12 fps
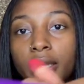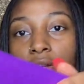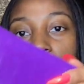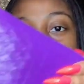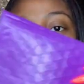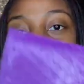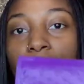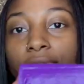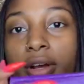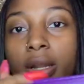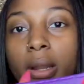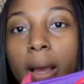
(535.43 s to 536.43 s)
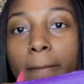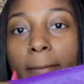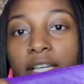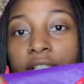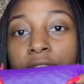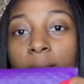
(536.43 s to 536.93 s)
here's the front
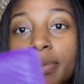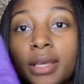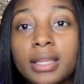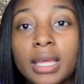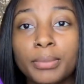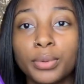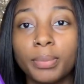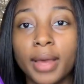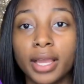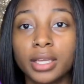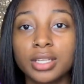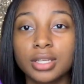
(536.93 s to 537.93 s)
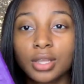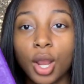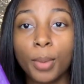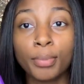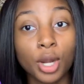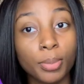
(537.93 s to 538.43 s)
my shipping label packages
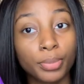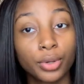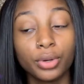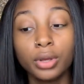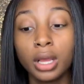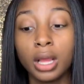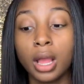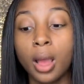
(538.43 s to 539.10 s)
are purple